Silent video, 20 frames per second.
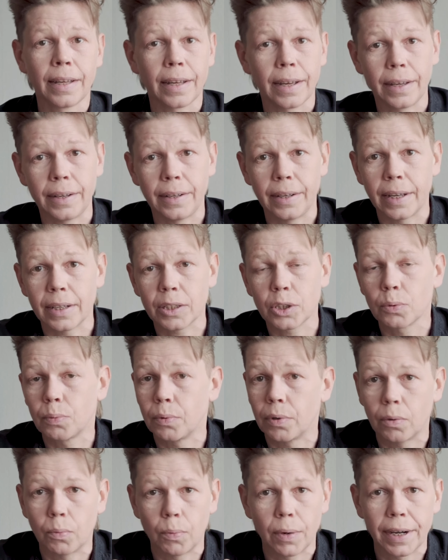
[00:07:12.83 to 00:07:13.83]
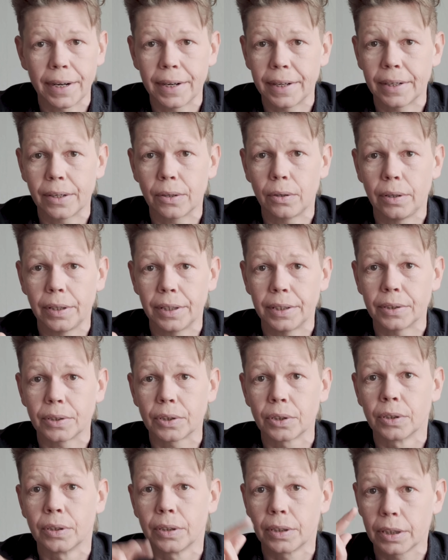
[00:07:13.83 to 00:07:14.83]
And that's what a wide angle
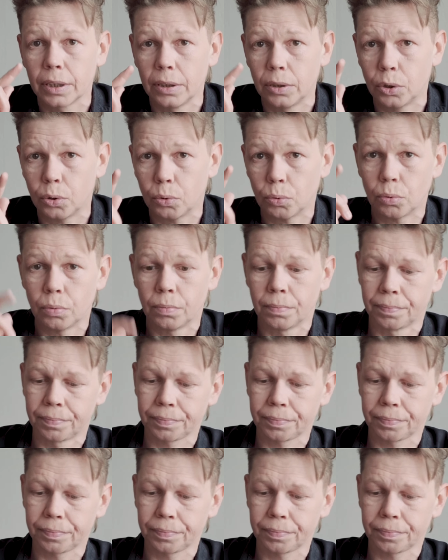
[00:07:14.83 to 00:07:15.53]
lens can do.